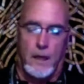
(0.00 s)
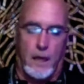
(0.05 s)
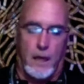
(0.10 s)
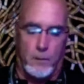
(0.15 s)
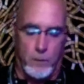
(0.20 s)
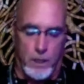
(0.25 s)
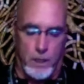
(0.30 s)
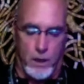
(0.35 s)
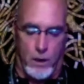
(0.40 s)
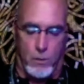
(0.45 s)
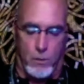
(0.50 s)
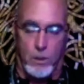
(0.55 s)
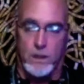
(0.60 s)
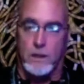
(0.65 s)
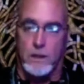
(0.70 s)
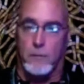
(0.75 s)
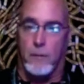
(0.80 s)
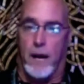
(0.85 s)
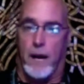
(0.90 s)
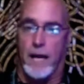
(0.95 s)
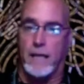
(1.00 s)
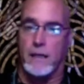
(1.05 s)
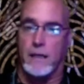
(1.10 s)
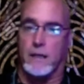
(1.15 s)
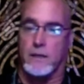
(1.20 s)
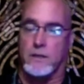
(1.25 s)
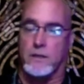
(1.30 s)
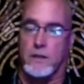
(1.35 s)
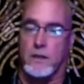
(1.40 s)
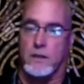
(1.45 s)
And we know what the mind
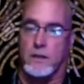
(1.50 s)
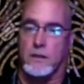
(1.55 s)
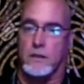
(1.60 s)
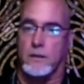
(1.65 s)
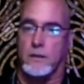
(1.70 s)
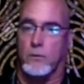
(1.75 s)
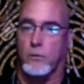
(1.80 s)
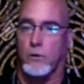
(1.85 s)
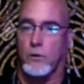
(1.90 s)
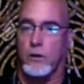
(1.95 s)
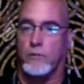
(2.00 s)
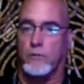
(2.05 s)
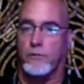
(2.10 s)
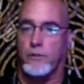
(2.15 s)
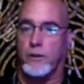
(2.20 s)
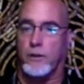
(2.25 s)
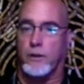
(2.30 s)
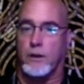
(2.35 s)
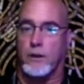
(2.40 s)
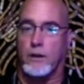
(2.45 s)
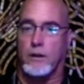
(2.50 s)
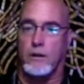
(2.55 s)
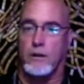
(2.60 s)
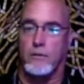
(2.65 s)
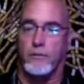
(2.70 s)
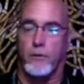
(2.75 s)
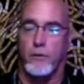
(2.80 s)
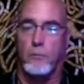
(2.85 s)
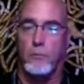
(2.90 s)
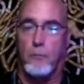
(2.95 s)
is. The word
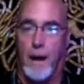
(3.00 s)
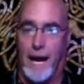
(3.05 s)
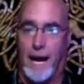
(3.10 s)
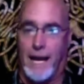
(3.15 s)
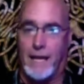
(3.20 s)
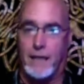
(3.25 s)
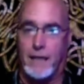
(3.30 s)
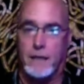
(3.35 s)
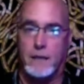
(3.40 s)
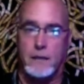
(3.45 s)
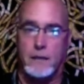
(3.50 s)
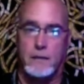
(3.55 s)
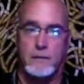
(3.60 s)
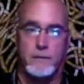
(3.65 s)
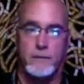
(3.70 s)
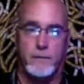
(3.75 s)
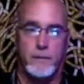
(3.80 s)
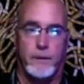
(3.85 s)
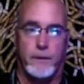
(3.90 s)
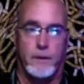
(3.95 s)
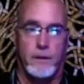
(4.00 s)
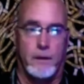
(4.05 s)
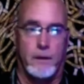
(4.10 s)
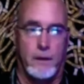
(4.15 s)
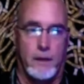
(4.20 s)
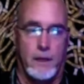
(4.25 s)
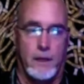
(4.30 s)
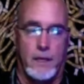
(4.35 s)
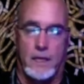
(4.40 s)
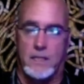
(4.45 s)
for mind
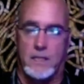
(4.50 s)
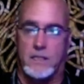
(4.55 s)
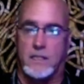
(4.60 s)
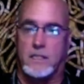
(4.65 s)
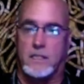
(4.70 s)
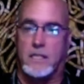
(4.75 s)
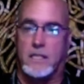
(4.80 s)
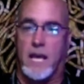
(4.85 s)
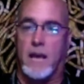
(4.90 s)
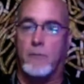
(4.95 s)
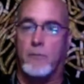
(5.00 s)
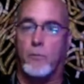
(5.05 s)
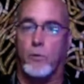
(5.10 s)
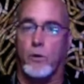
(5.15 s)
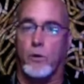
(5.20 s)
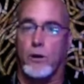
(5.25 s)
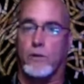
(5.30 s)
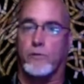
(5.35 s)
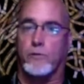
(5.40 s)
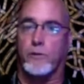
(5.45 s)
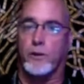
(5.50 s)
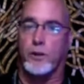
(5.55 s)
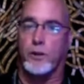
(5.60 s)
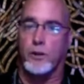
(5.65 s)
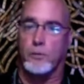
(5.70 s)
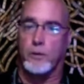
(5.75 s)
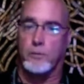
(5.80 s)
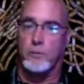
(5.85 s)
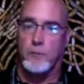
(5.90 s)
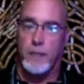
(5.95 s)
is the same word for
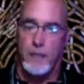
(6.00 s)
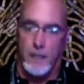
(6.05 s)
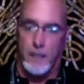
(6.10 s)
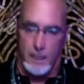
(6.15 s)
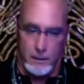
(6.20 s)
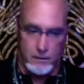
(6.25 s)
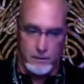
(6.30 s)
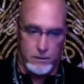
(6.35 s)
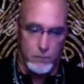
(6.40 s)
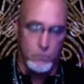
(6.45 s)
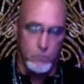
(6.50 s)
human being.